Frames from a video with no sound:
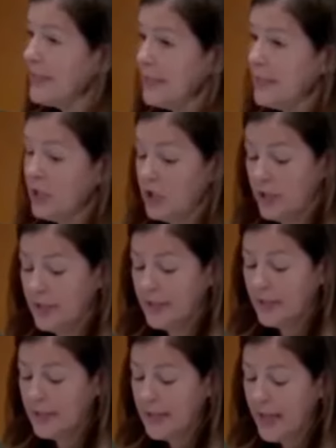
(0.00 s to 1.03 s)
and decisions in
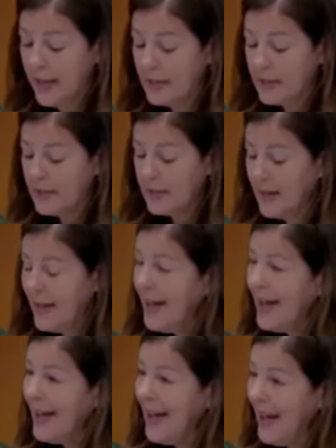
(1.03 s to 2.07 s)
this case.
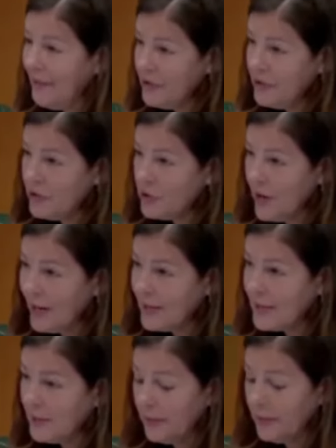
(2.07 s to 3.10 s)
After the trial
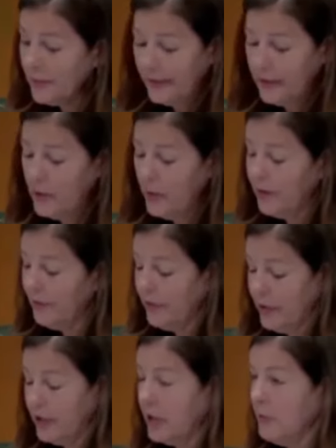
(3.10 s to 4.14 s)
is complete, you are
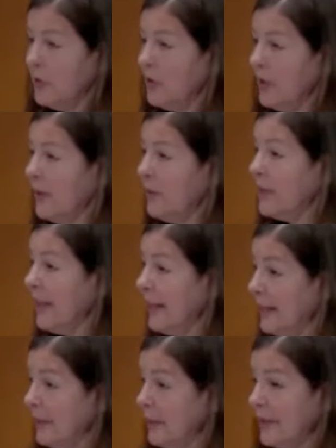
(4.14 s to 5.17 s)
free to communicate with
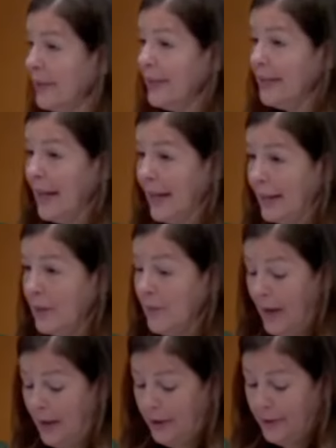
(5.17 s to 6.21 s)
anyone in any
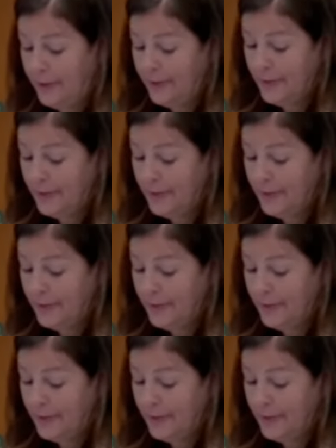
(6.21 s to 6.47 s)
manner.